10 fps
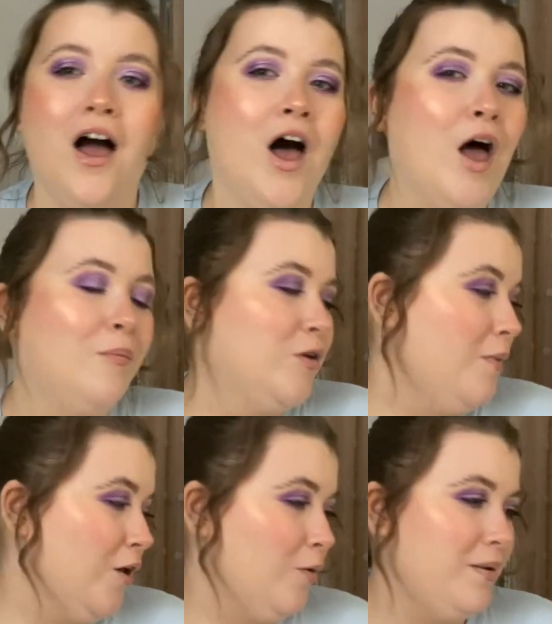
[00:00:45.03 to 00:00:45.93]
you
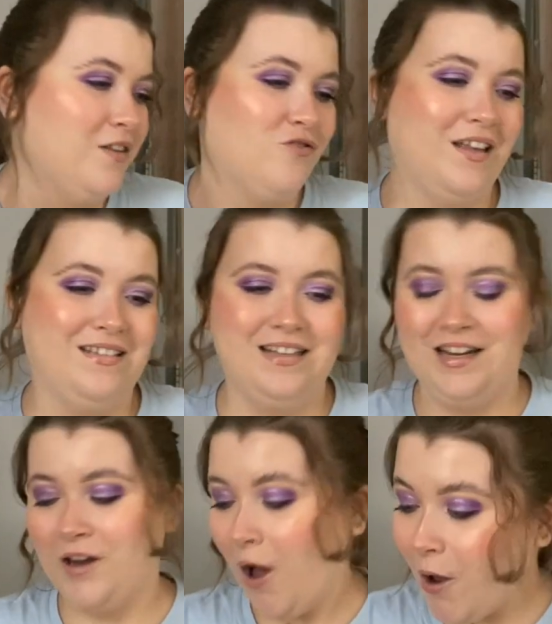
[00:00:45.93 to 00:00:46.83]
might not be interested
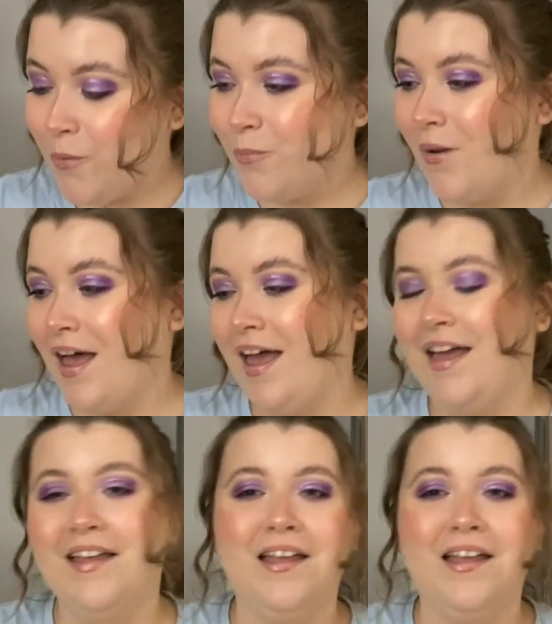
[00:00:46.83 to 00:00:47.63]
in homeware,